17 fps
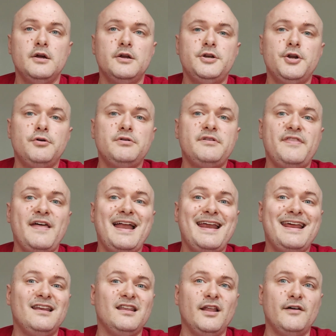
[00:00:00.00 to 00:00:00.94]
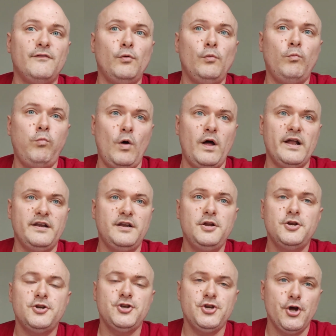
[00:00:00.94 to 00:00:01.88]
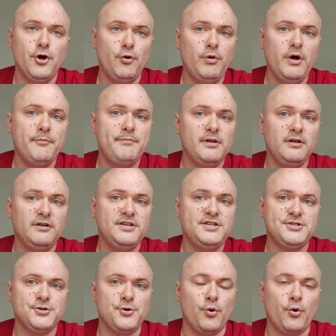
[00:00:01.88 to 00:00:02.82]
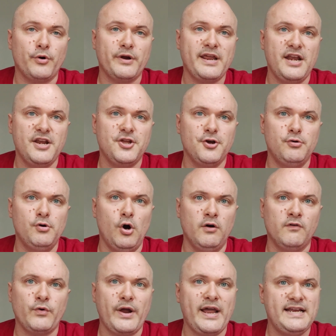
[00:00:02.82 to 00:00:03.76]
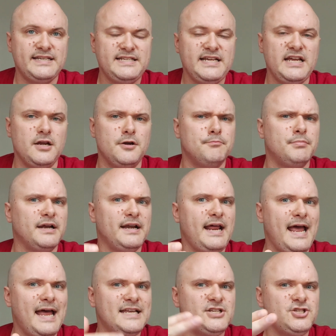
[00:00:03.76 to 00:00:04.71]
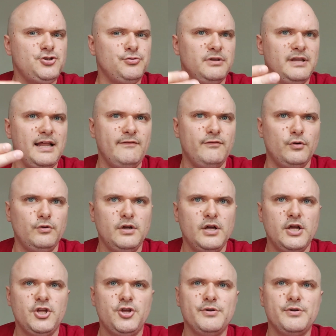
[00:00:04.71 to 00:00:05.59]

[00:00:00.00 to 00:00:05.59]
Note that at level 1, no ability score can go over 18, but as you level,